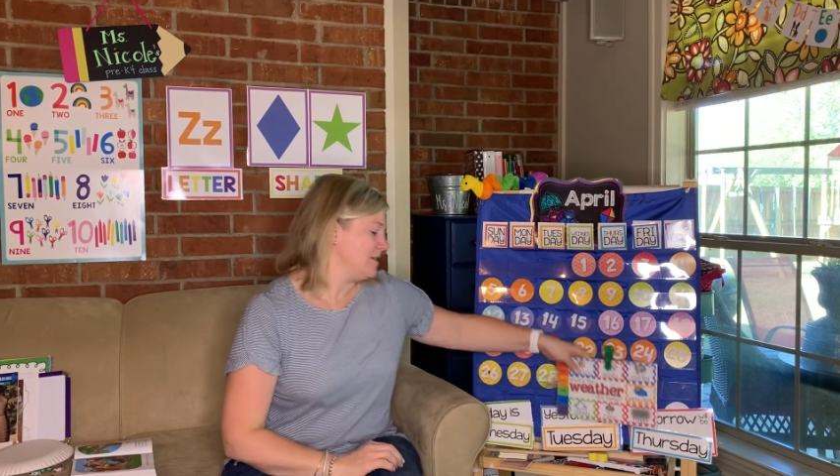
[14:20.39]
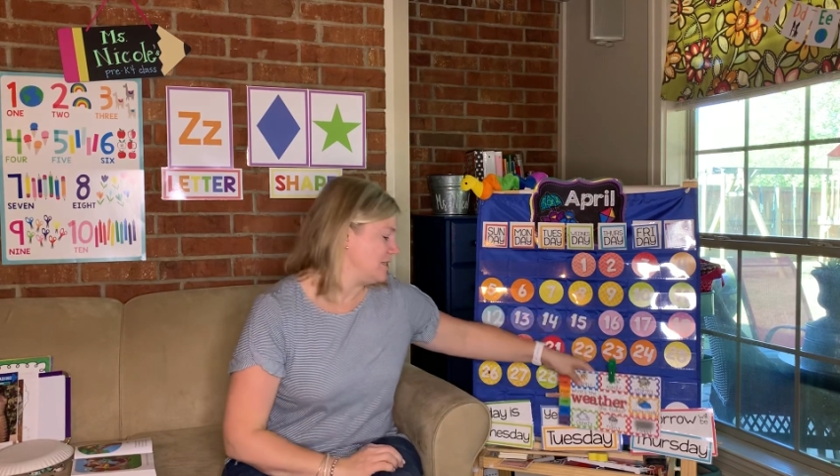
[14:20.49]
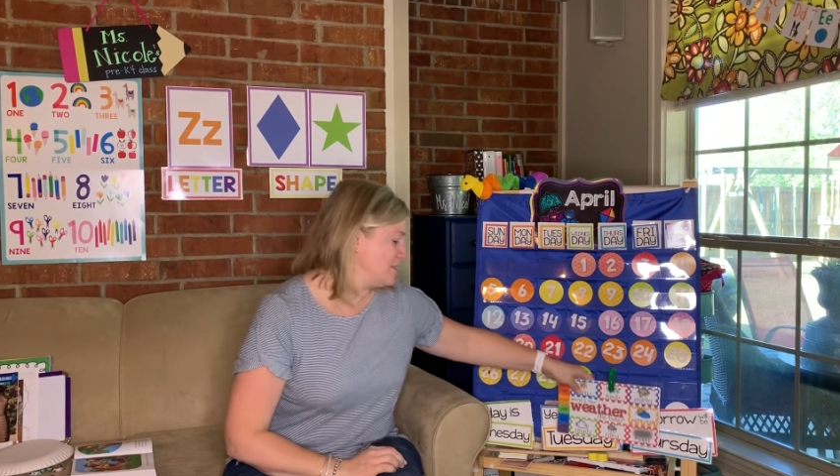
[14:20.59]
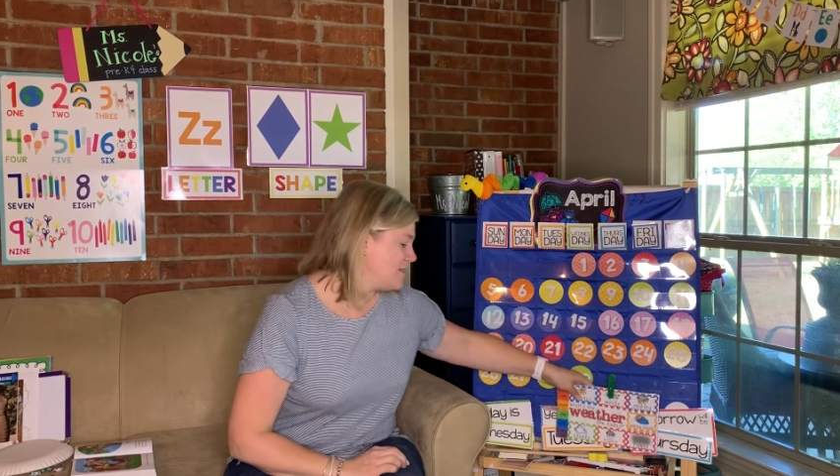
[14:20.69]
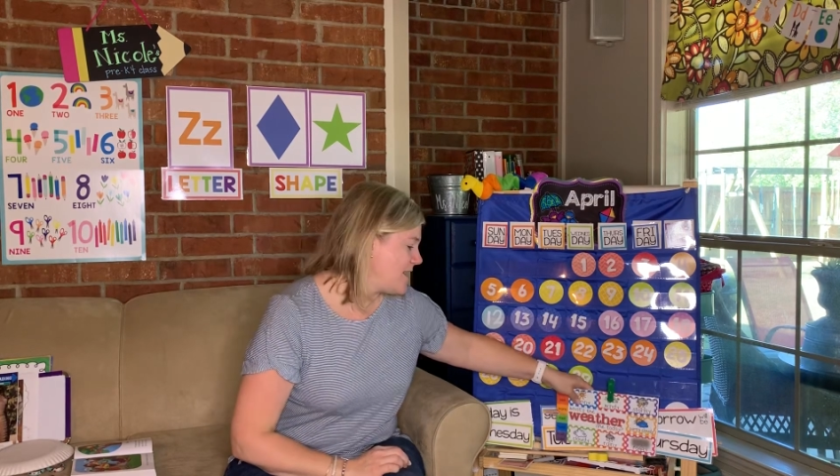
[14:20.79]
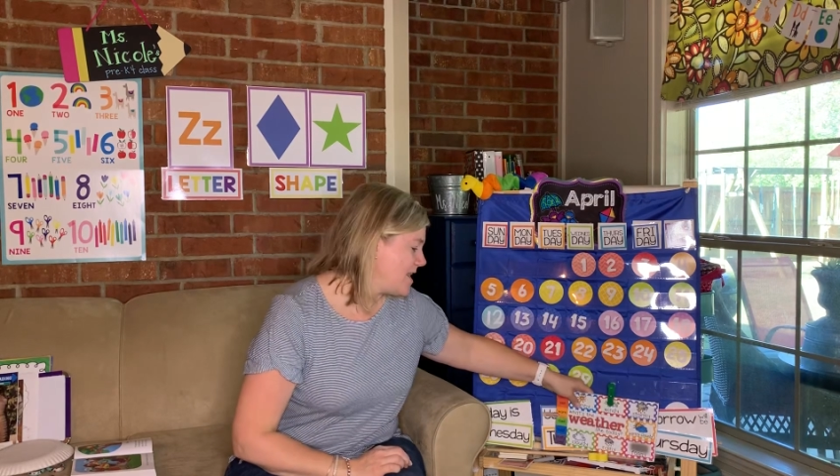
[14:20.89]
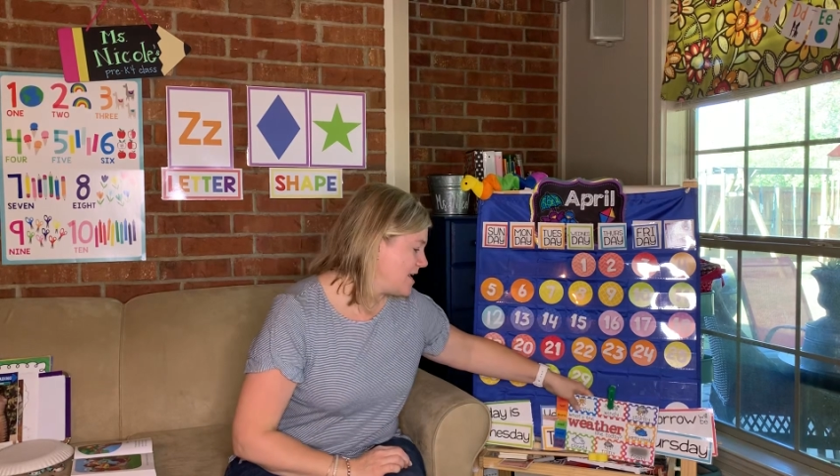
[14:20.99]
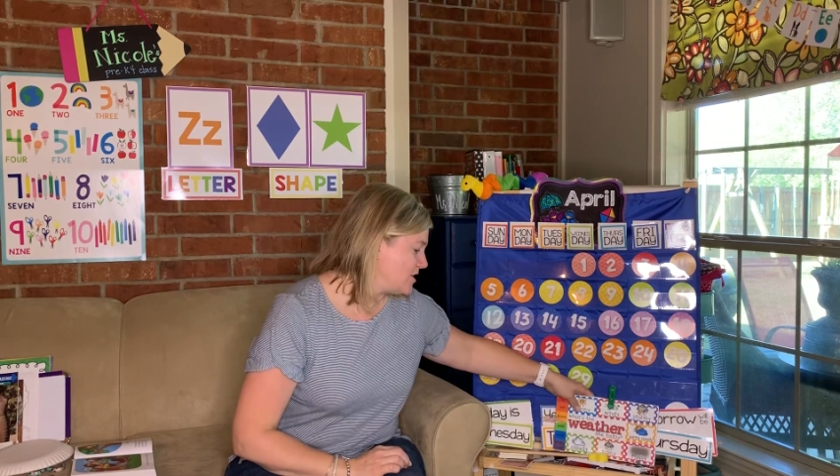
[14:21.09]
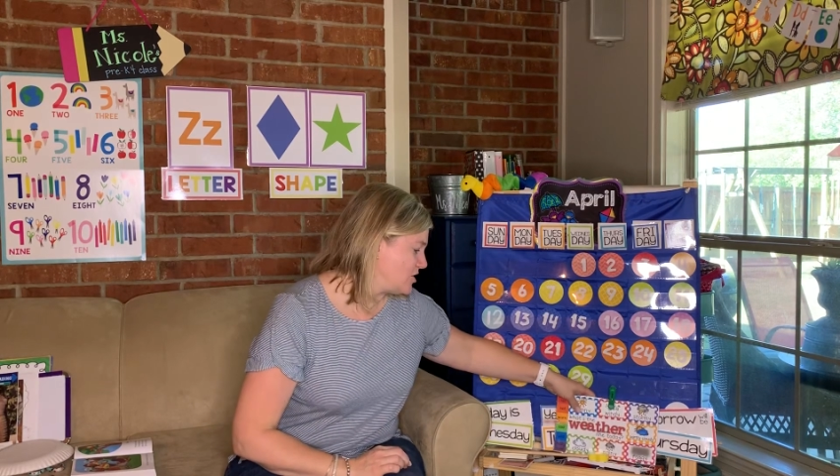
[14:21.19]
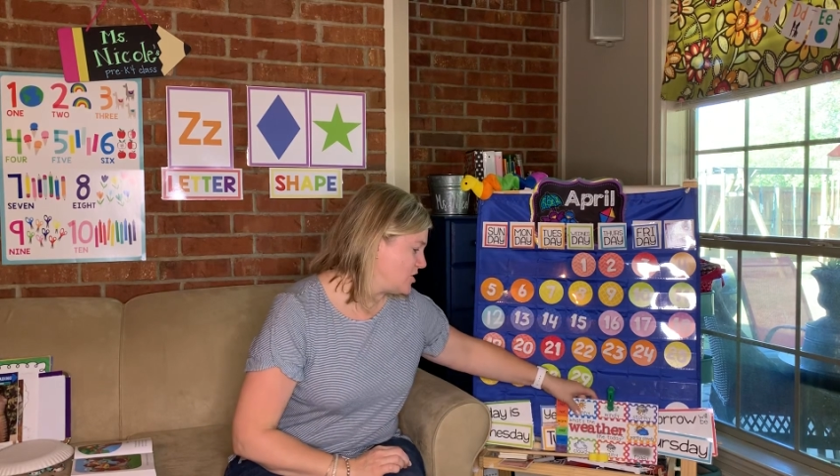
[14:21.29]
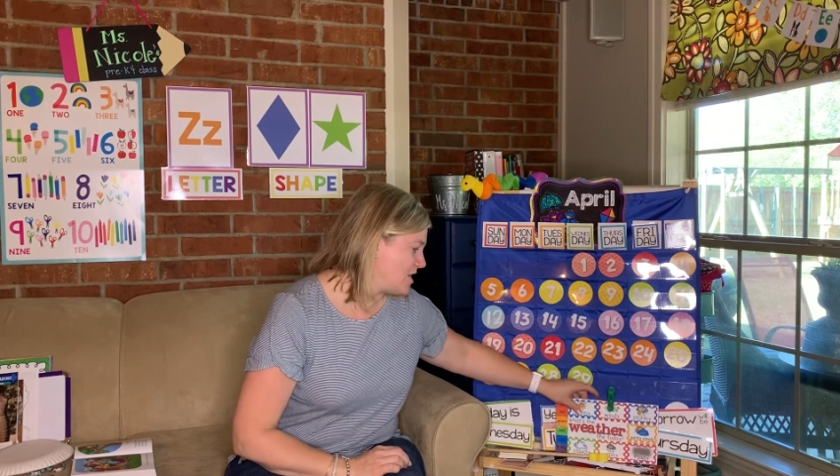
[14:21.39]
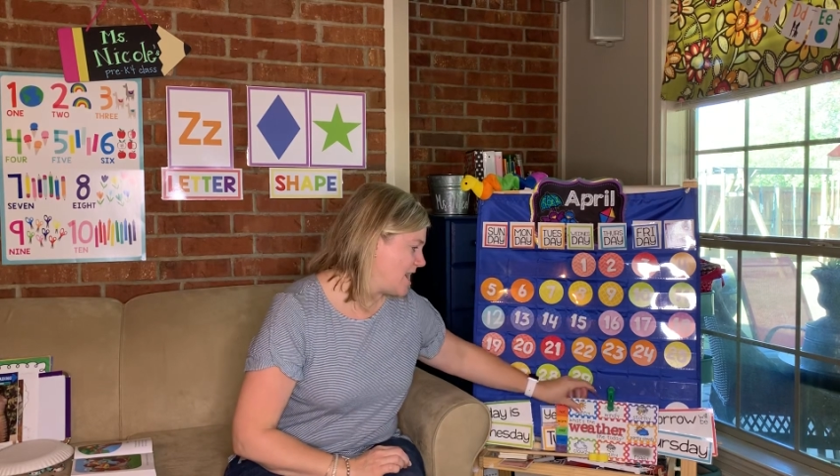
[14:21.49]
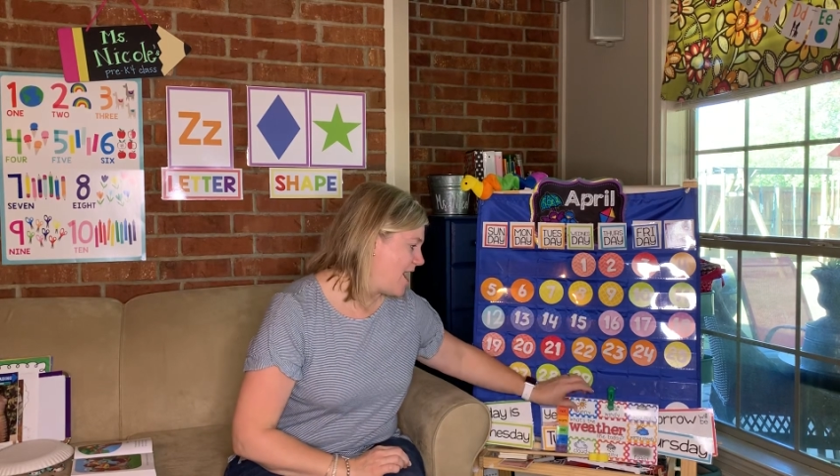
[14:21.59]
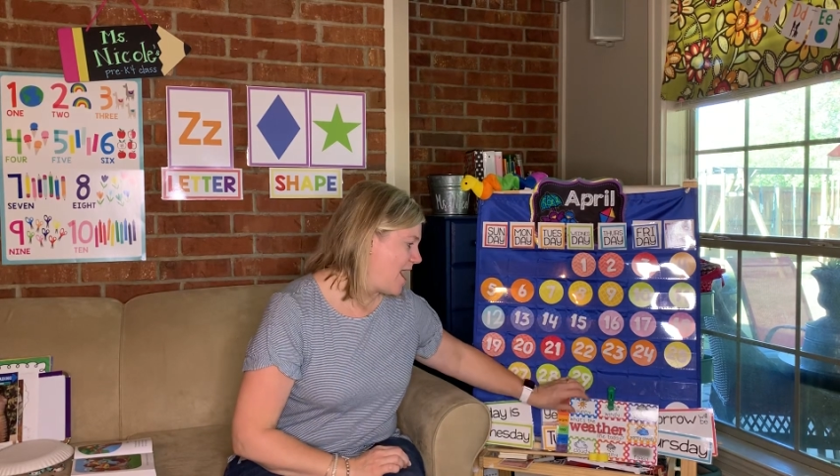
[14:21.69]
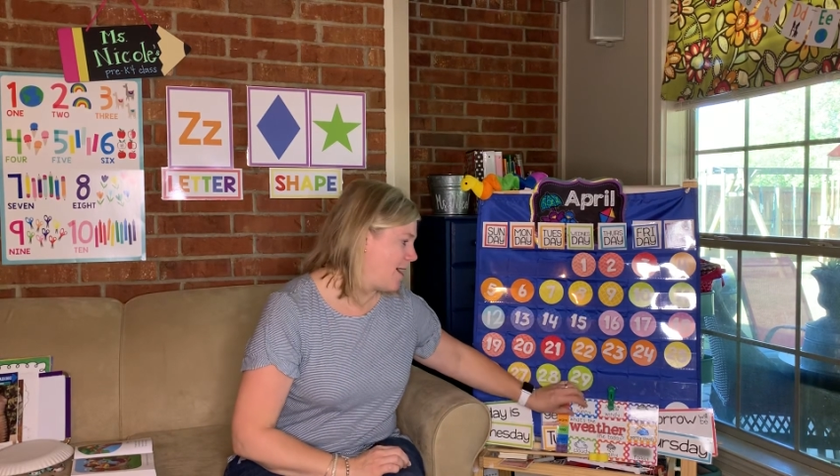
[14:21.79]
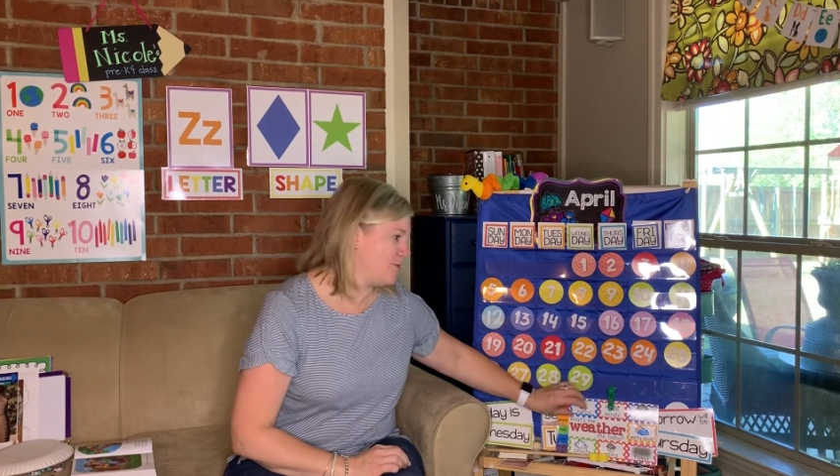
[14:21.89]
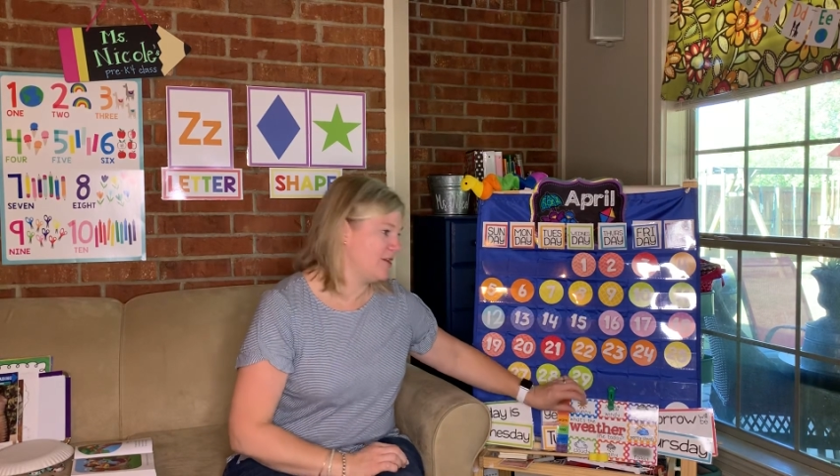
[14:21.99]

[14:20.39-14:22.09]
Good job.